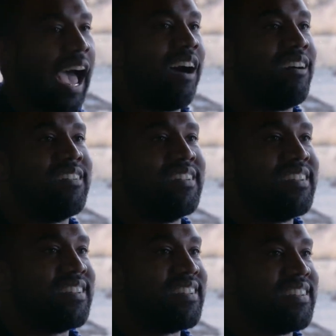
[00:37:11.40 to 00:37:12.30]
how
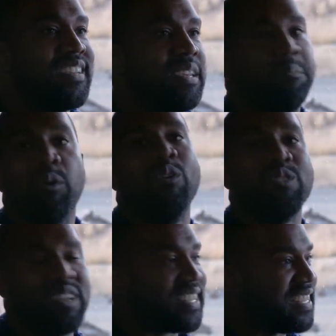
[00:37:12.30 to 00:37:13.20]
he
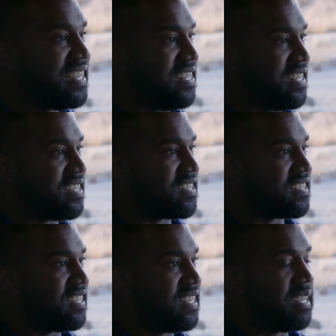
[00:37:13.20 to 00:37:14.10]
pulled an Achilles.